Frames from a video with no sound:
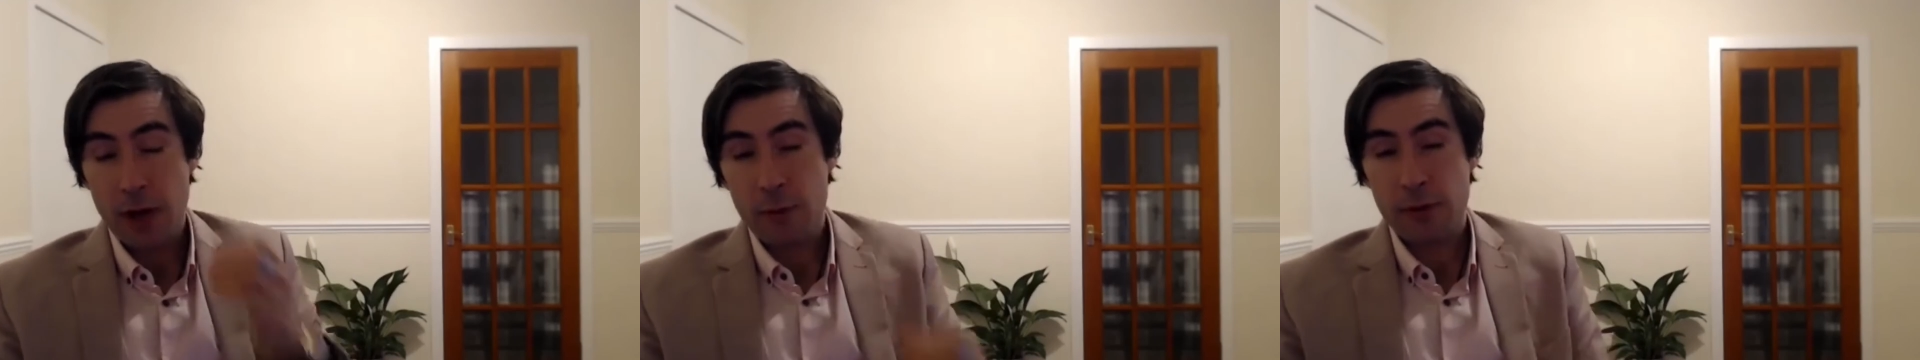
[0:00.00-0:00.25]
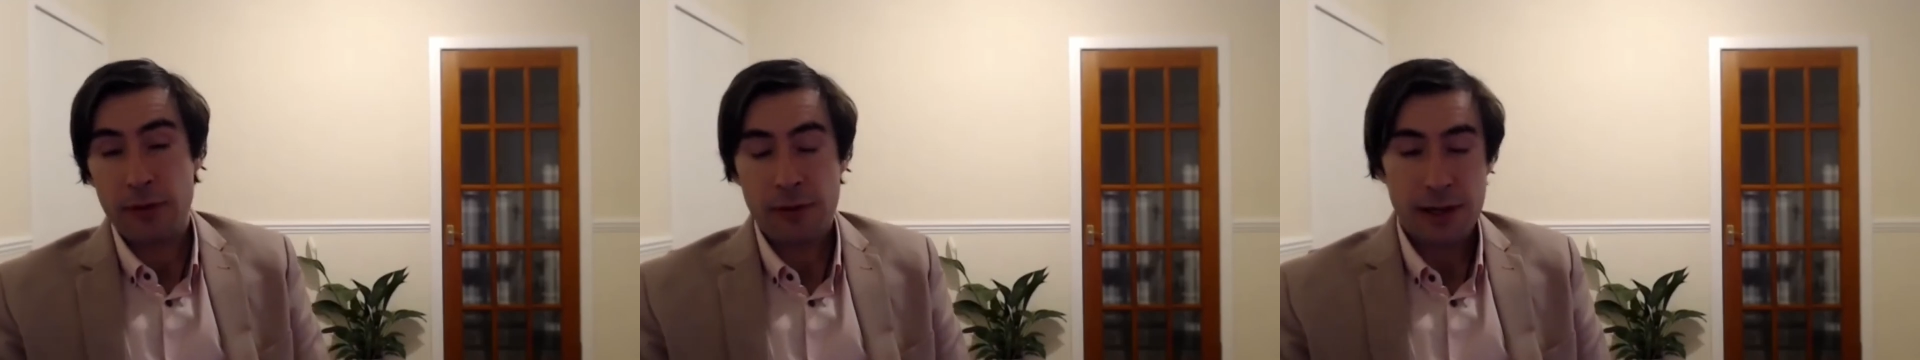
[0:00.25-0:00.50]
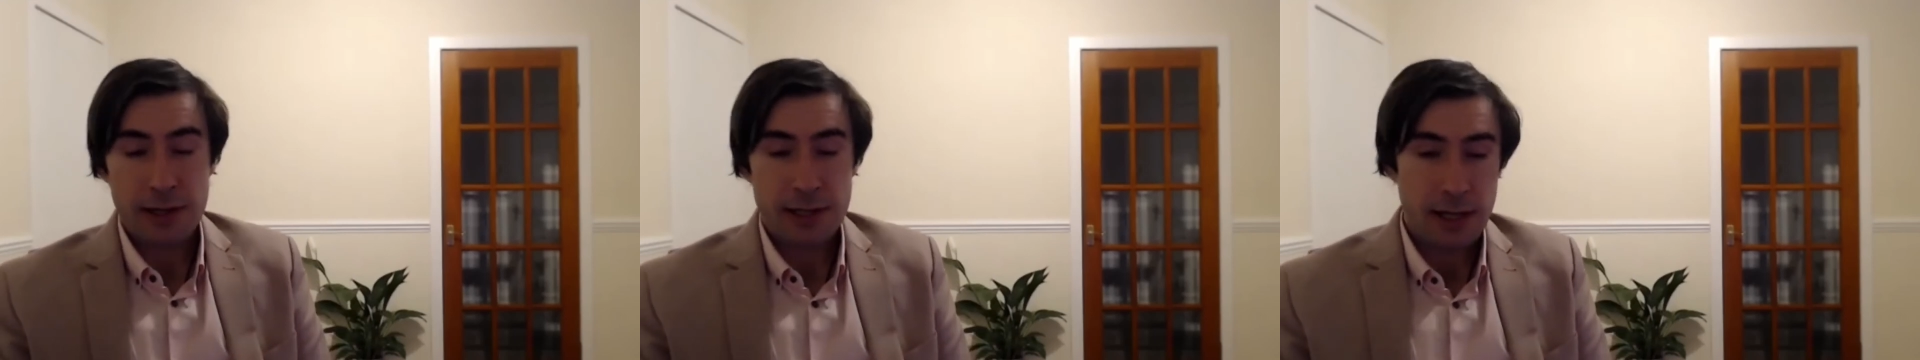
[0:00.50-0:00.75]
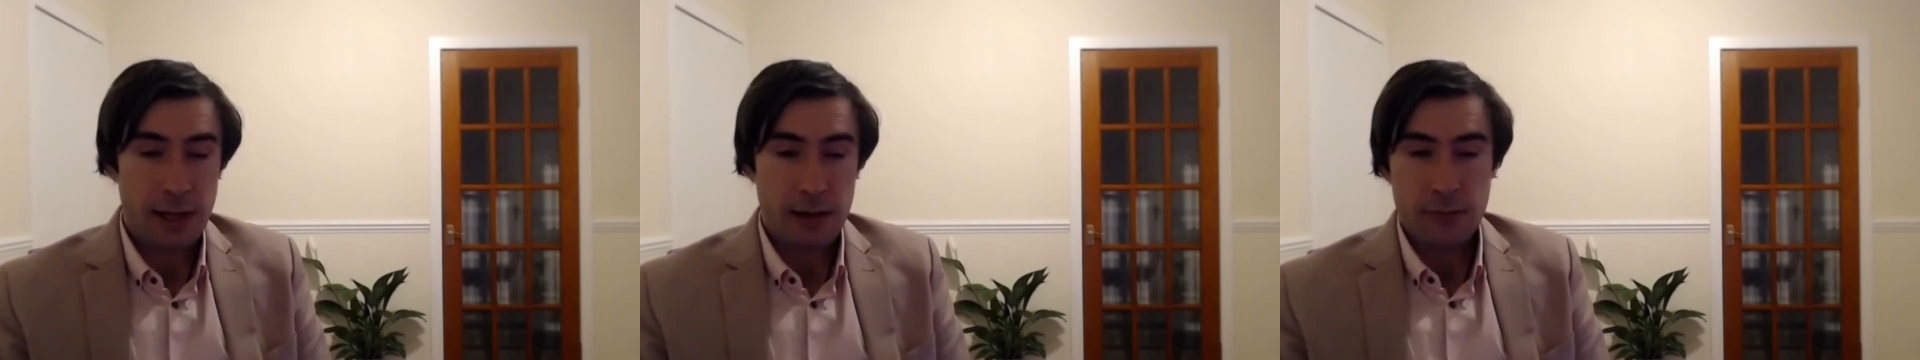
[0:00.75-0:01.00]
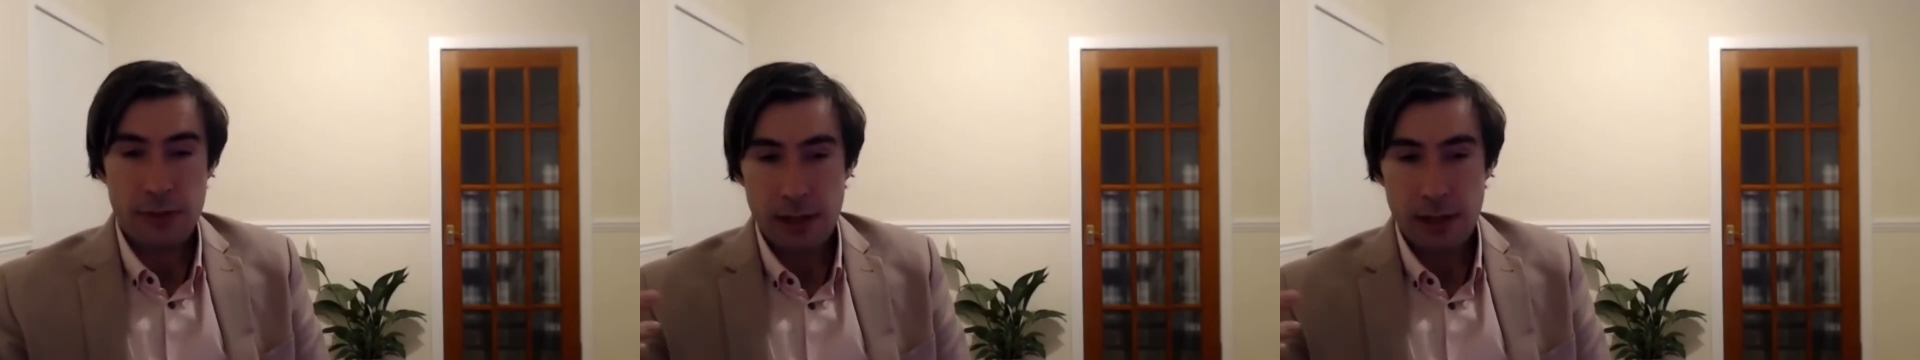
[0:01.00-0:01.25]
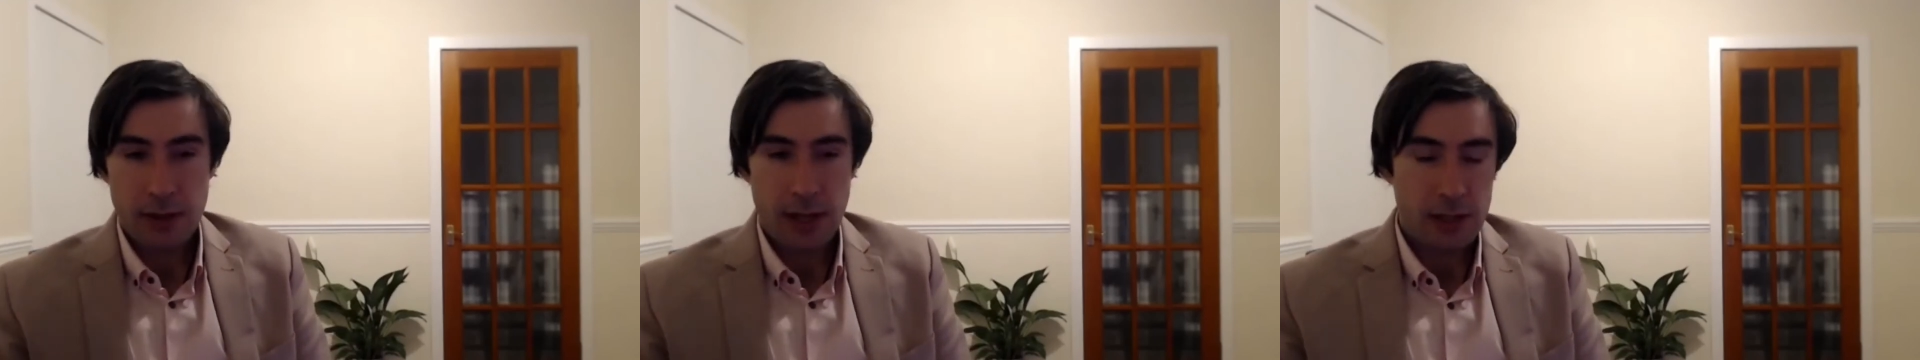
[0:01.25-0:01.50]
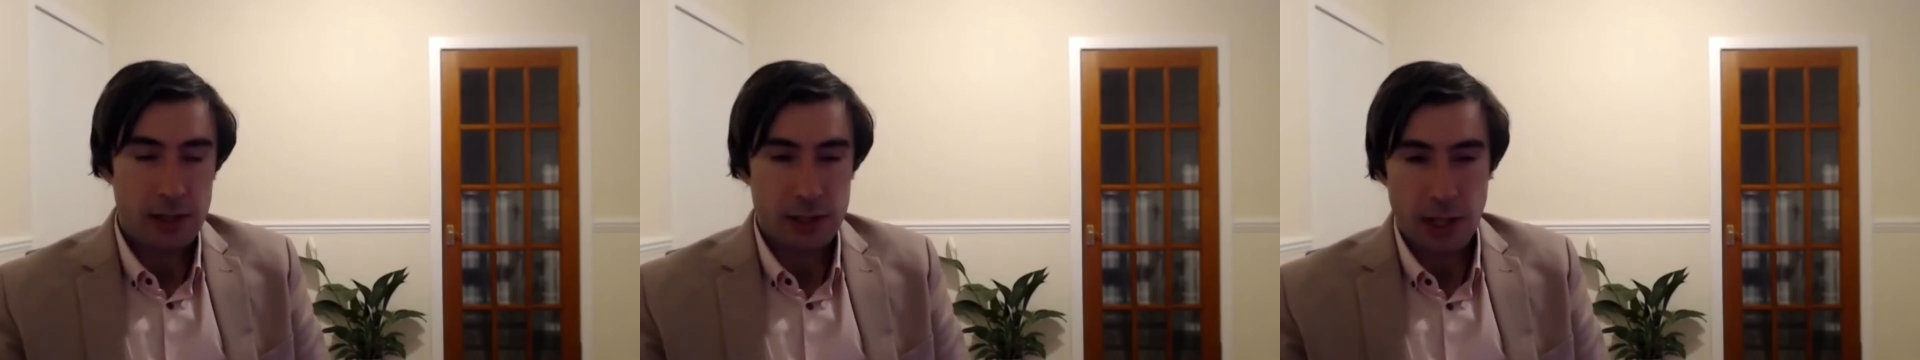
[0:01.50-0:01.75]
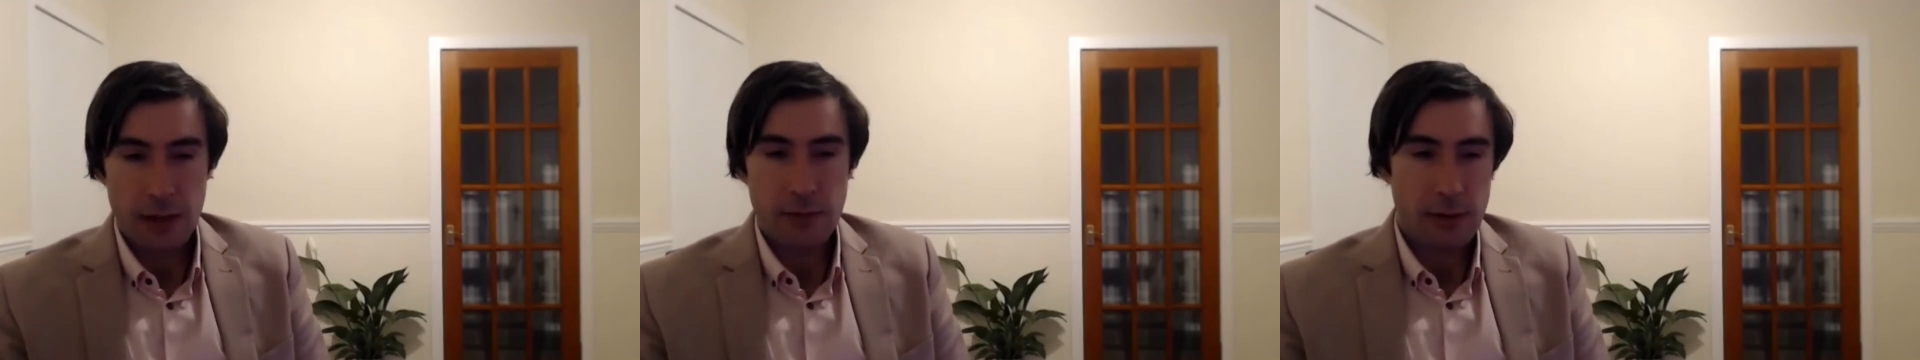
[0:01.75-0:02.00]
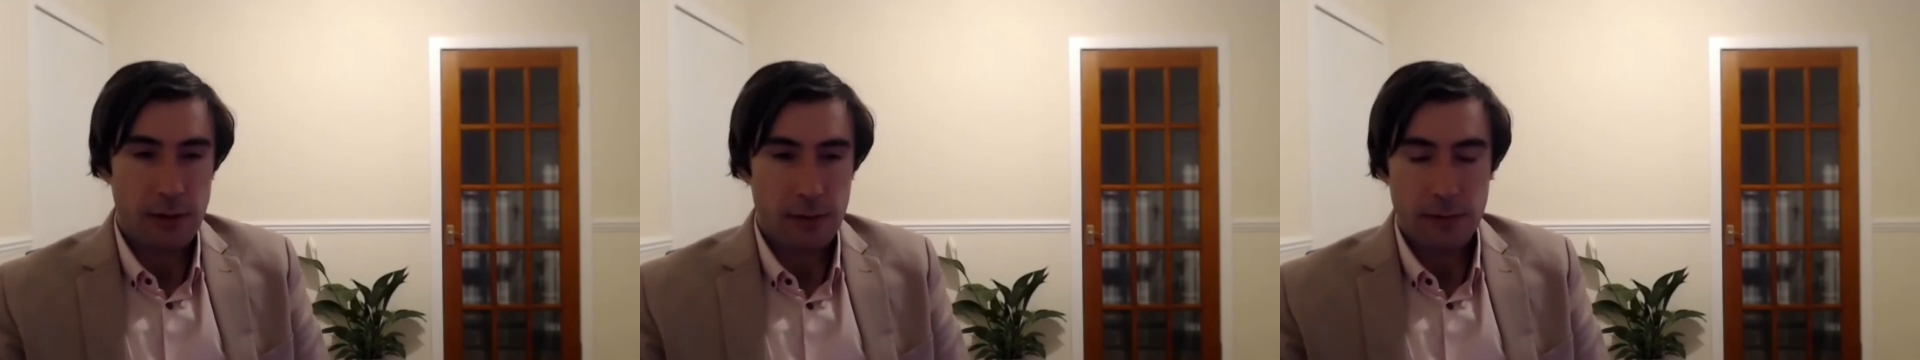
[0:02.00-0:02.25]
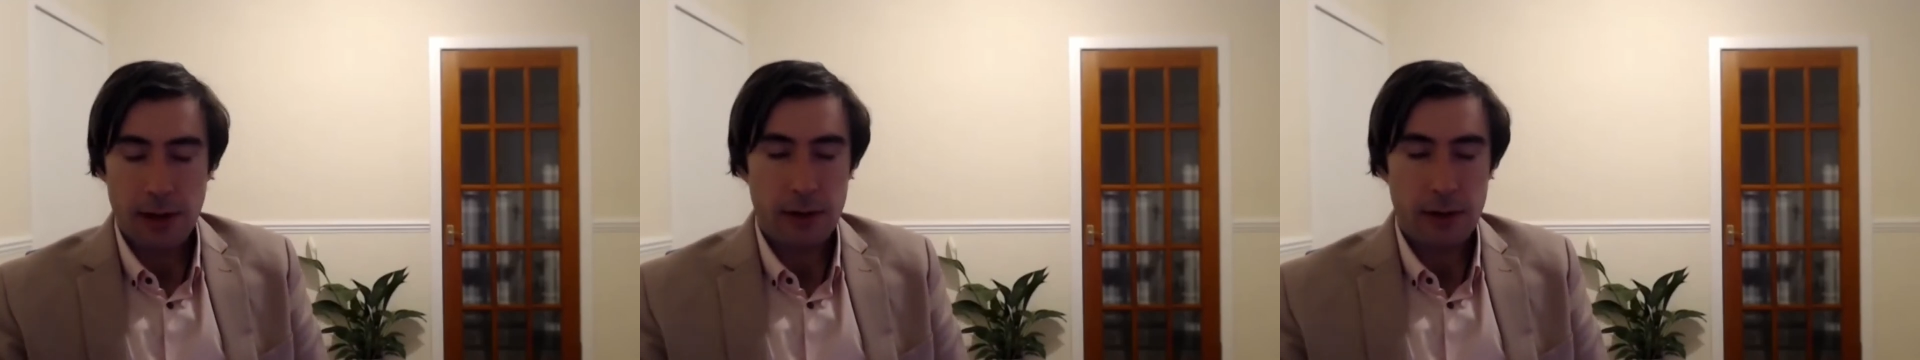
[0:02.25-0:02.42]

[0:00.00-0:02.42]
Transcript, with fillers: When I was in Sardinia, the, the energy there, there's a,